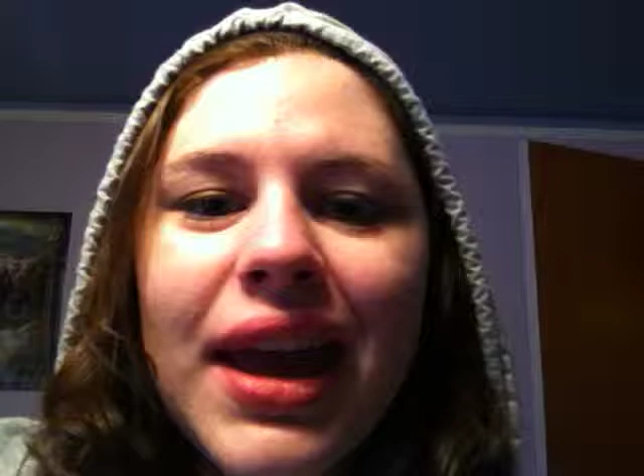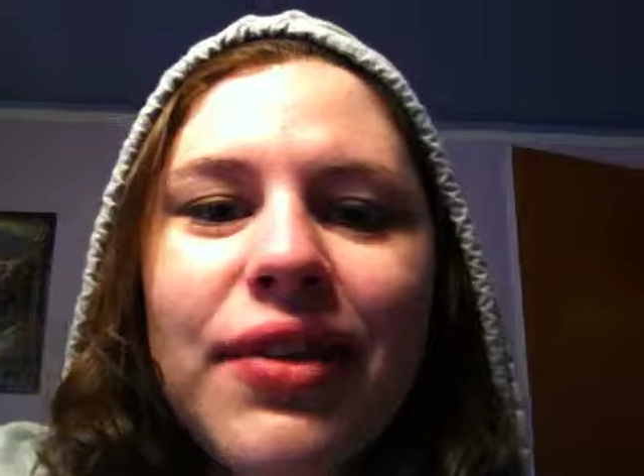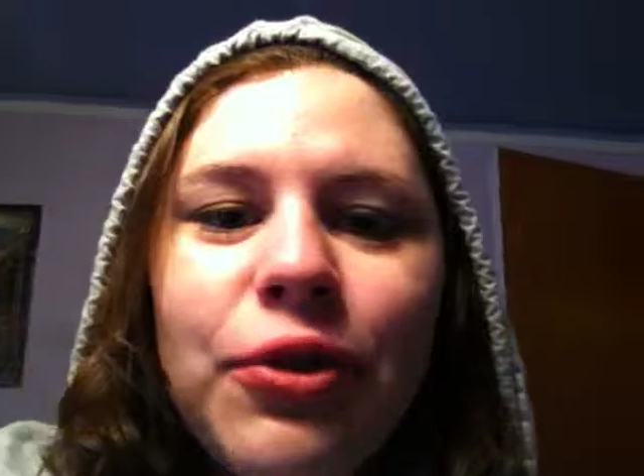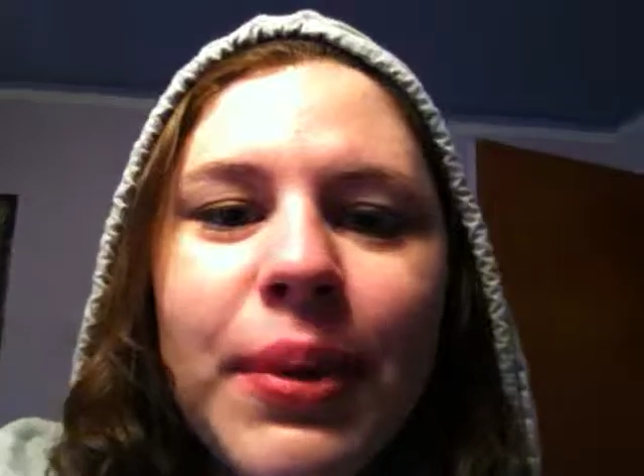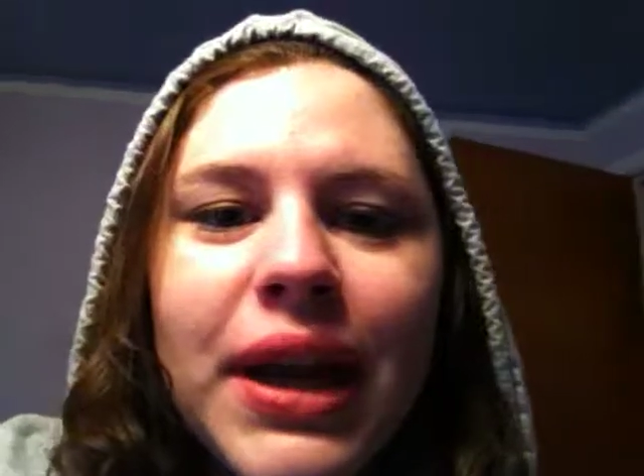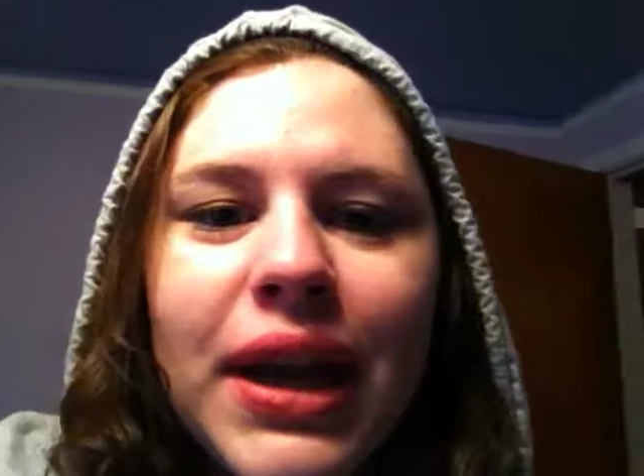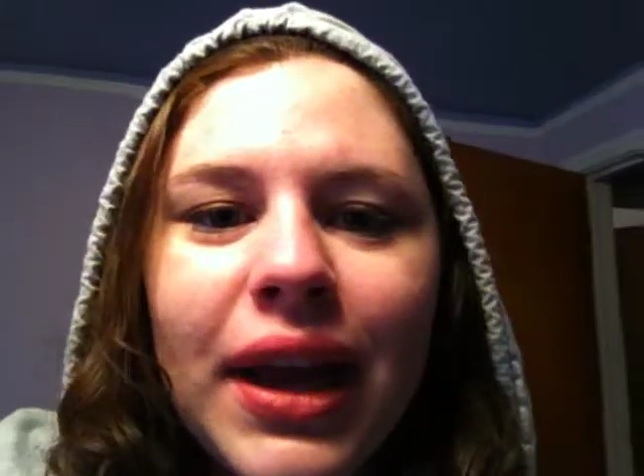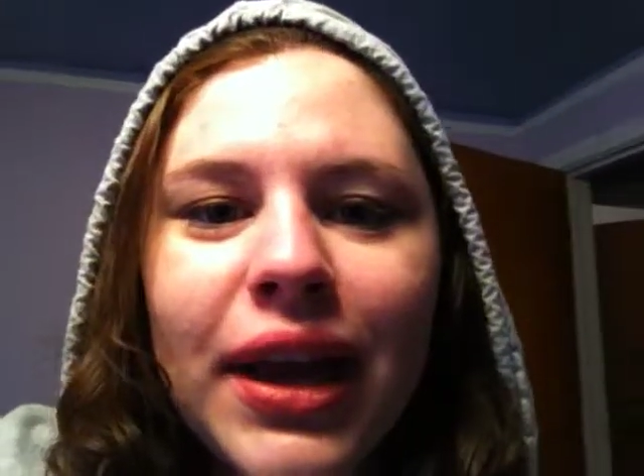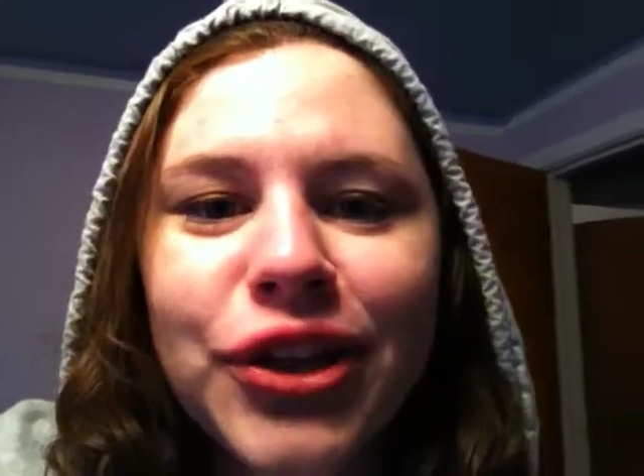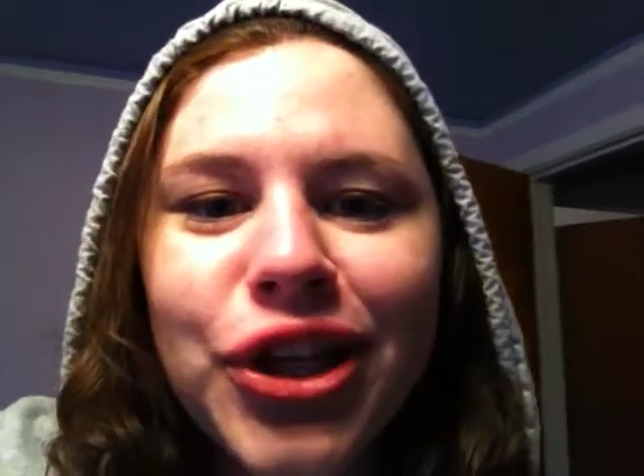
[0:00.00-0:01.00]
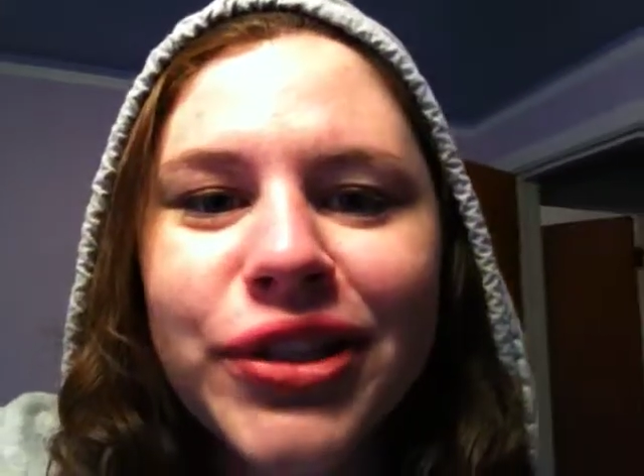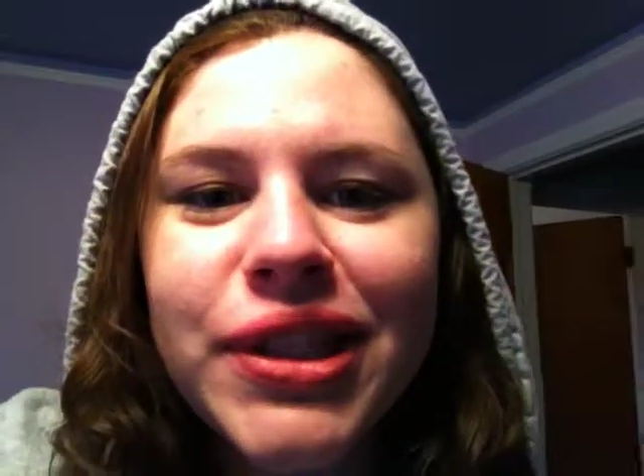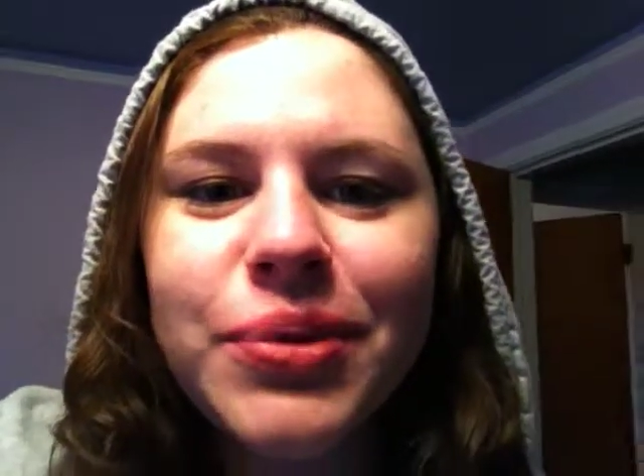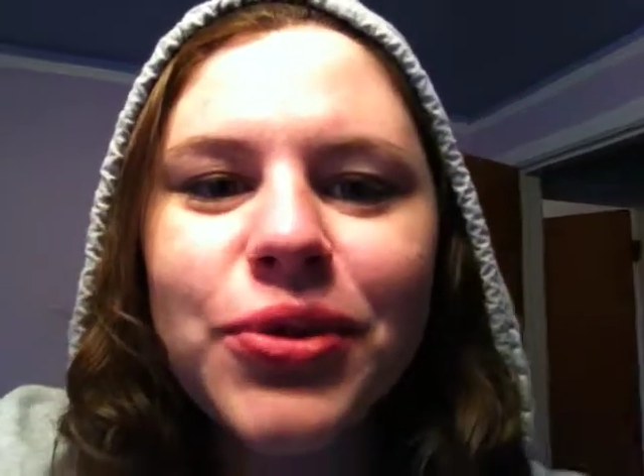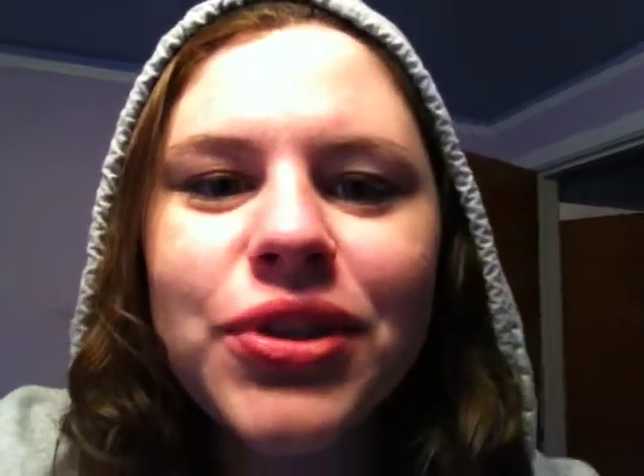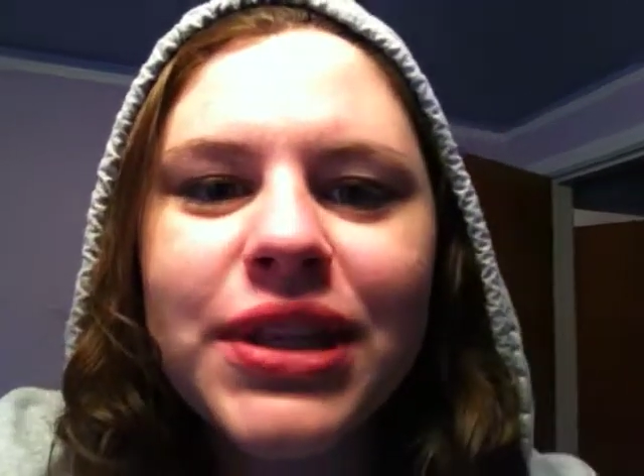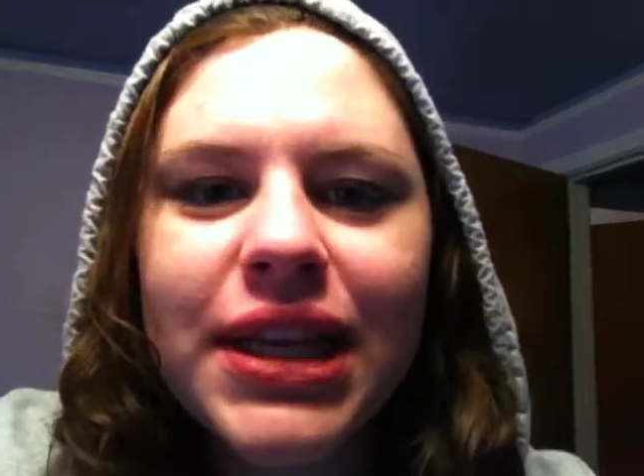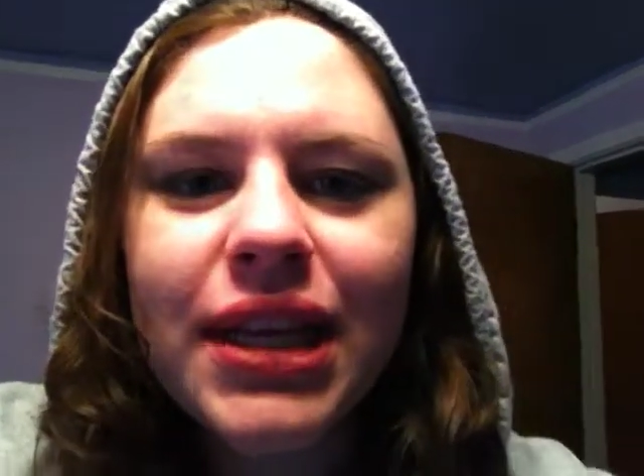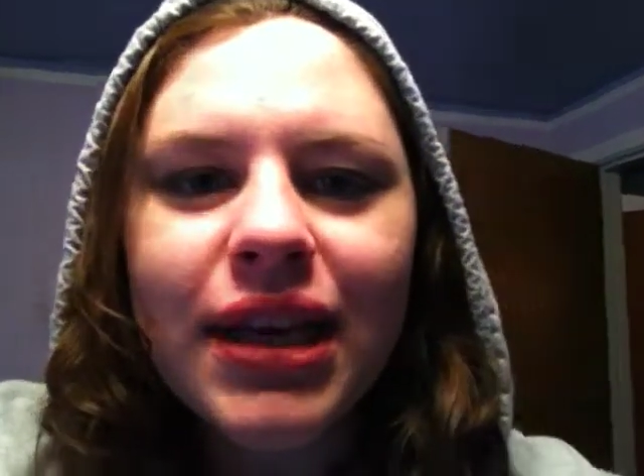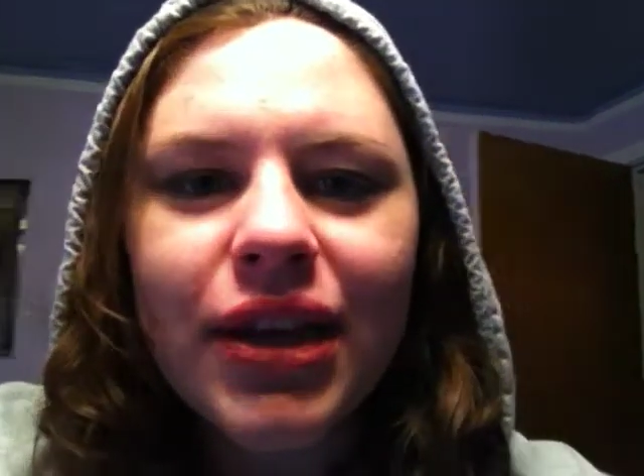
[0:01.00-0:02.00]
everybody, uh, long time no see.